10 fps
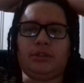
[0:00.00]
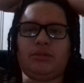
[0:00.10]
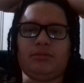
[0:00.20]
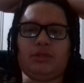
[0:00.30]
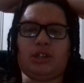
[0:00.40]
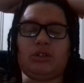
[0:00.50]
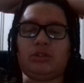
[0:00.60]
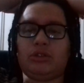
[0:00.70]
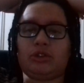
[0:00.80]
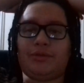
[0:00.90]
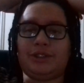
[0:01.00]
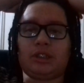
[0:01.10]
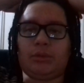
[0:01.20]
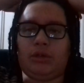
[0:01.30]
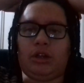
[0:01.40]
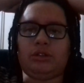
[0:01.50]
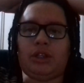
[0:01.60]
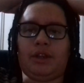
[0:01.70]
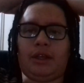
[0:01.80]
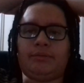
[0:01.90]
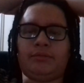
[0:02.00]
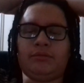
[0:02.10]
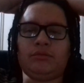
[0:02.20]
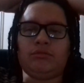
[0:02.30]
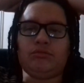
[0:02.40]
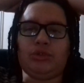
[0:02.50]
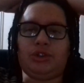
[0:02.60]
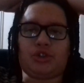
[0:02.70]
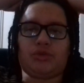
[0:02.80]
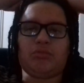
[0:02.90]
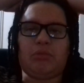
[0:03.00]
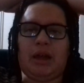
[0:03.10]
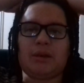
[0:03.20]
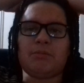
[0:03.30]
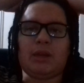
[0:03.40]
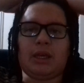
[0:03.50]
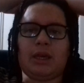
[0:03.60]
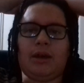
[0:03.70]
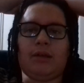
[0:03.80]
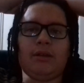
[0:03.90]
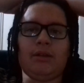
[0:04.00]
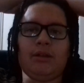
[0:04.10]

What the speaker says: but they could do something similar and then we just like nick it